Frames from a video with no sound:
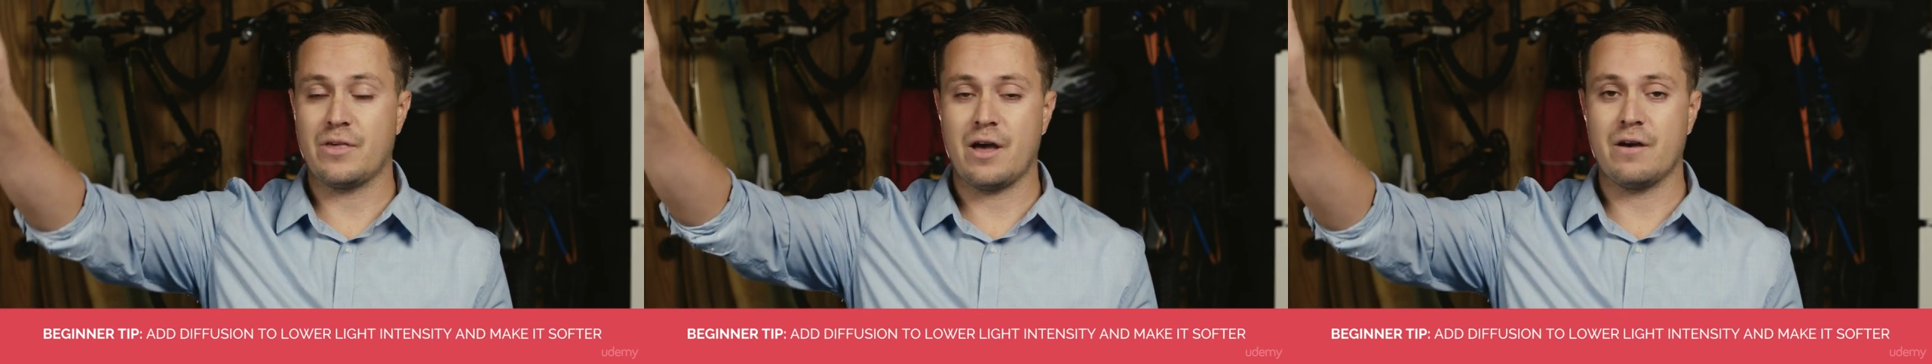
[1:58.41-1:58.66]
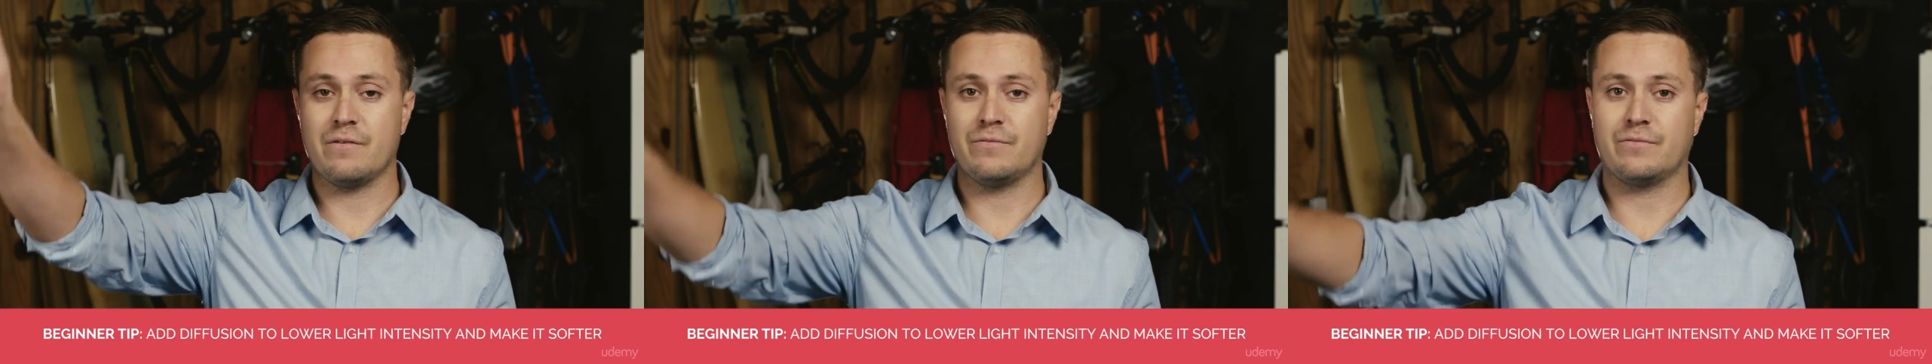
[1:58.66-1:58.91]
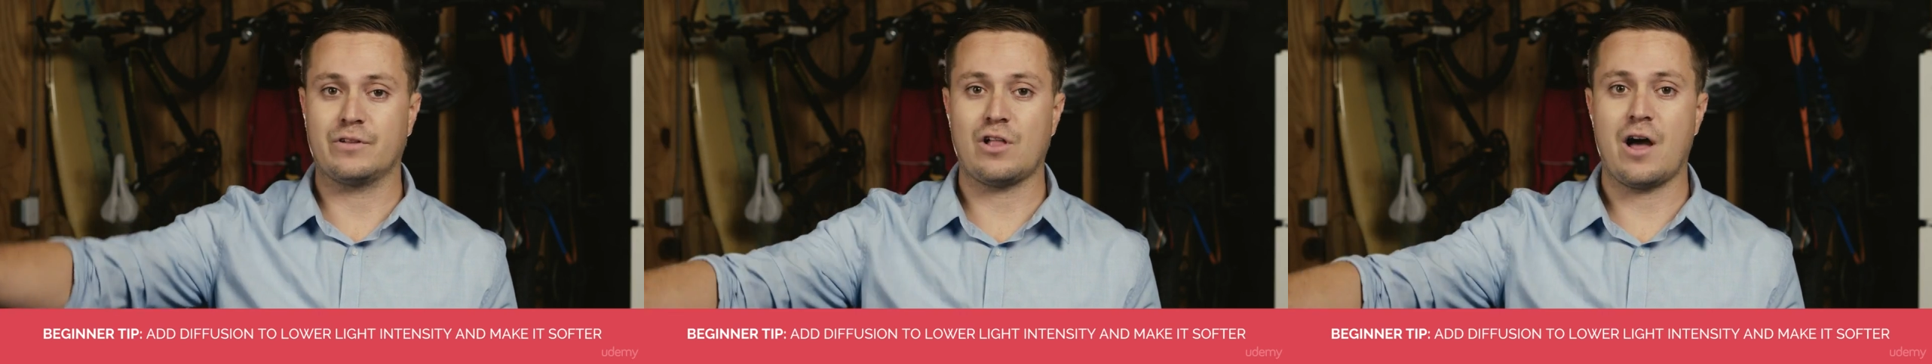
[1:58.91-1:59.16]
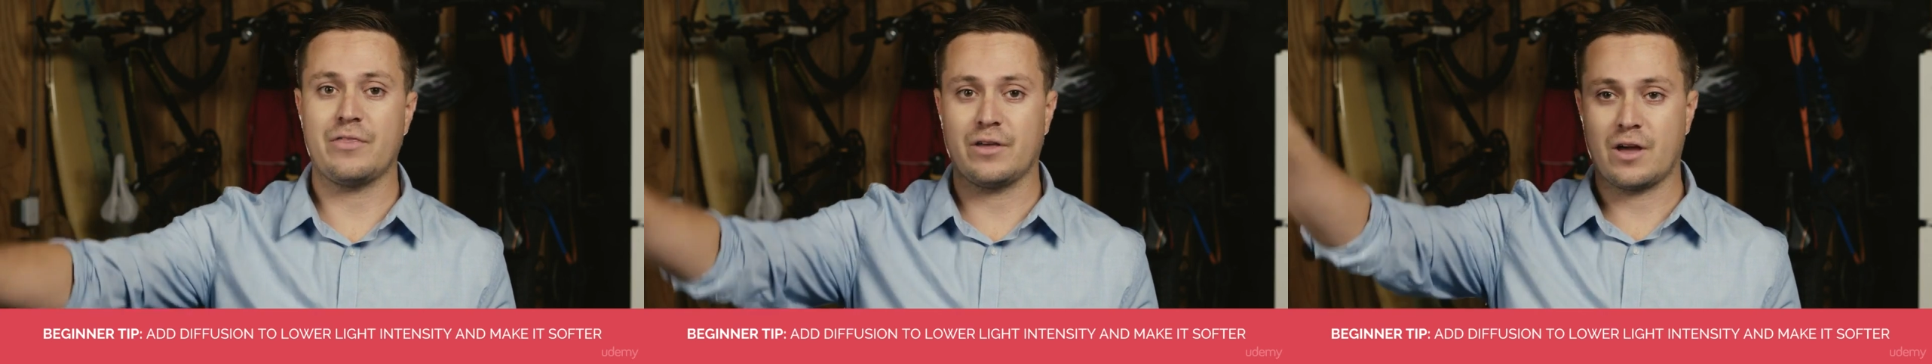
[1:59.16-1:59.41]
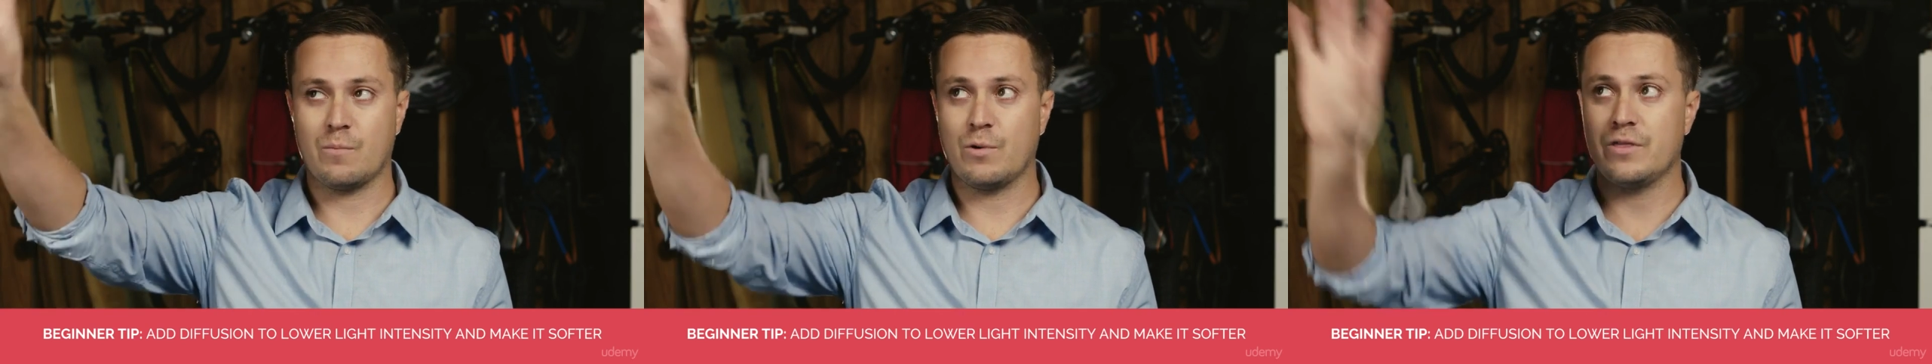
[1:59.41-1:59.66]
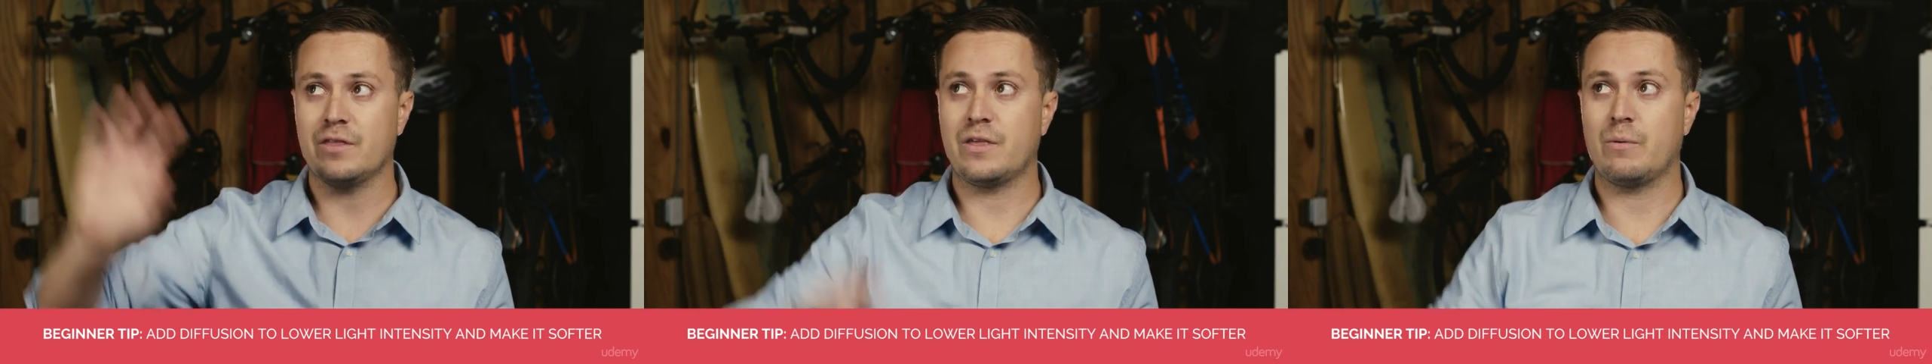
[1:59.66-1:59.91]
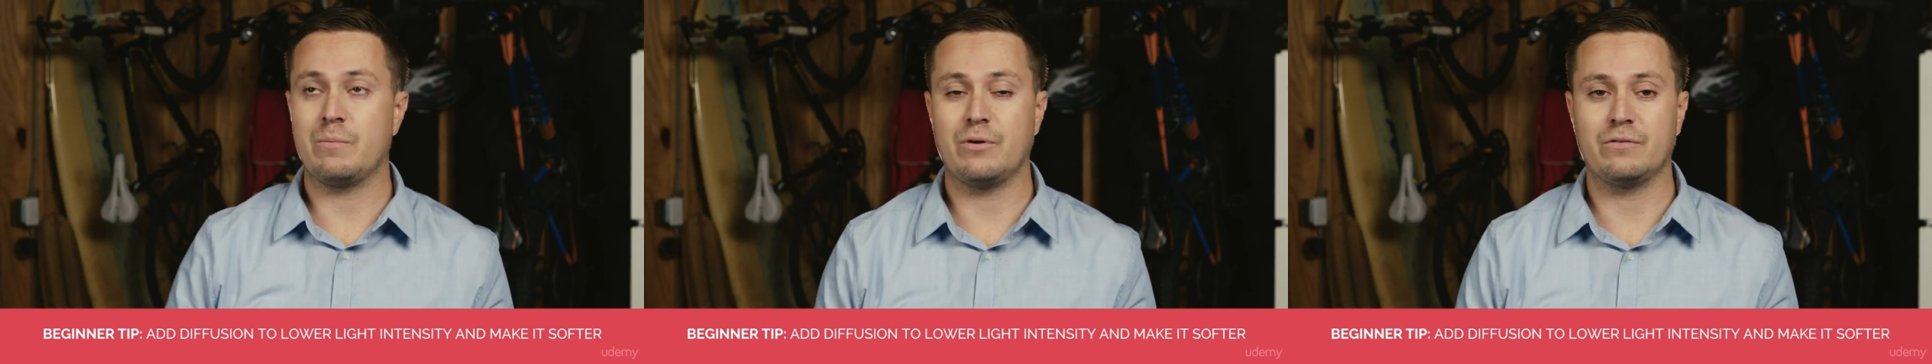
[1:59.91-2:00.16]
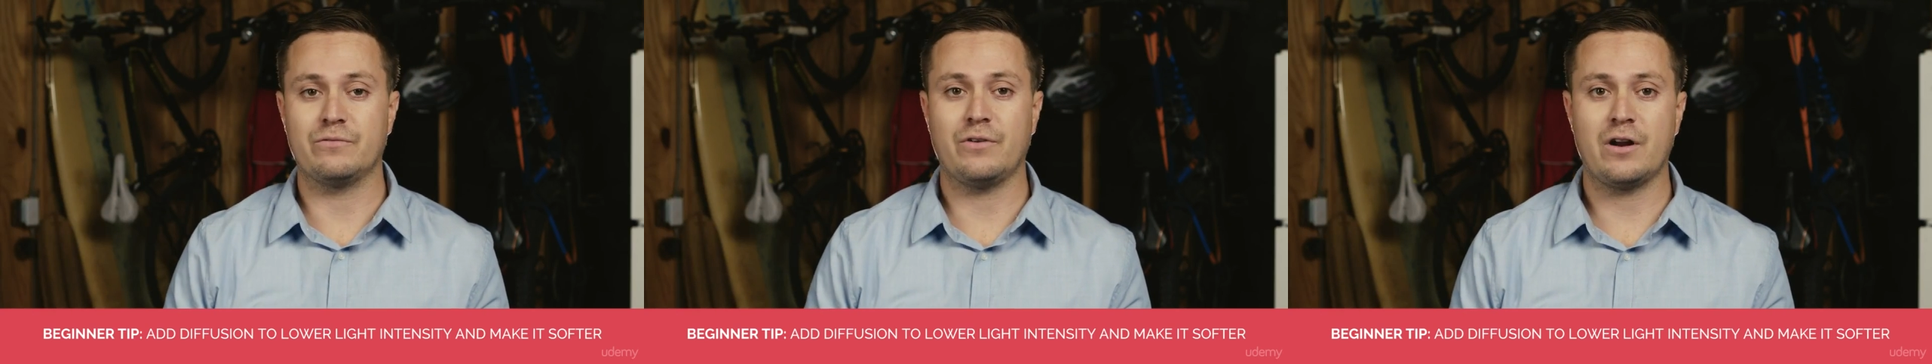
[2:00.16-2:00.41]
of cloth that come with it that we
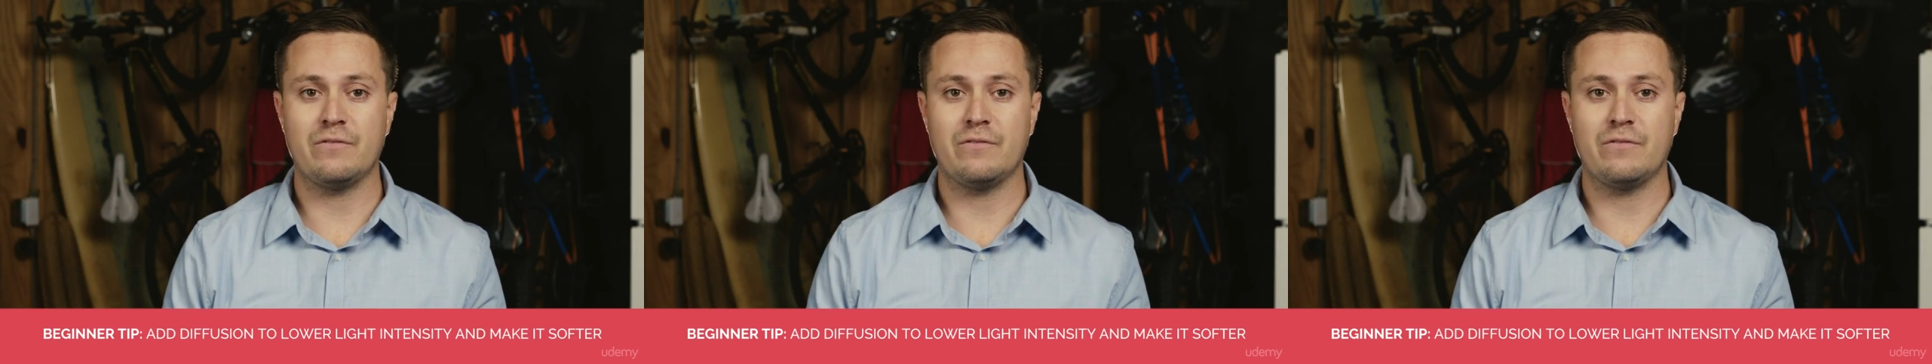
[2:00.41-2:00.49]
put in front